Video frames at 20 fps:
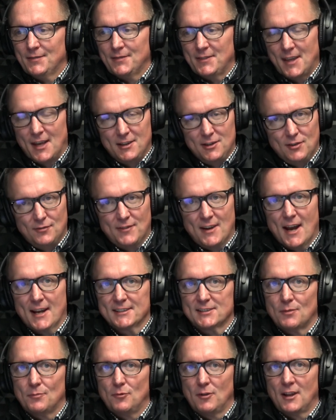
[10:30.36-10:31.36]
that you've
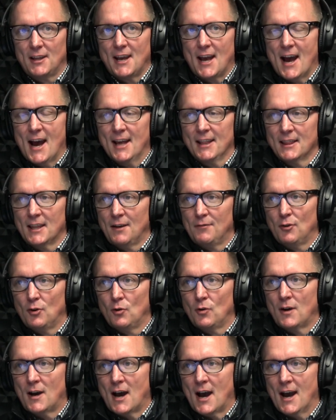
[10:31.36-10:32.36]
got some really high
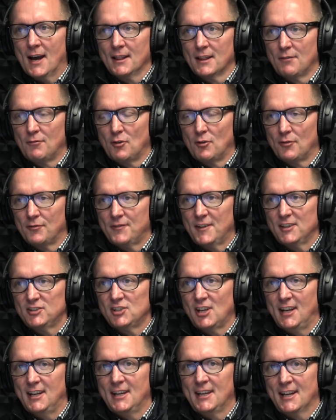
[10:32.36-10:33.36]
level high level
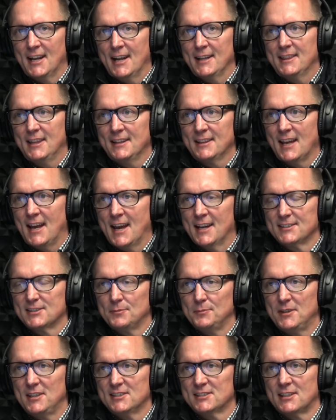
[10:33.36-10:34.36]
officiating, and I think they had
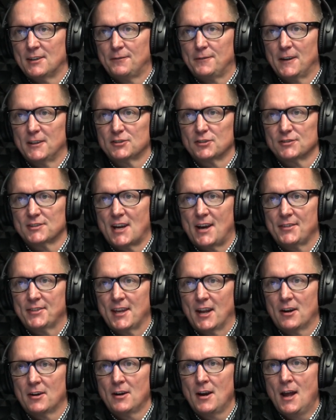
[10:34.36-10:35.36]
some decent officials out
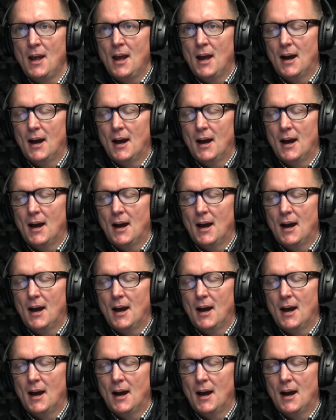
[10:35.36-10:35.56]
there.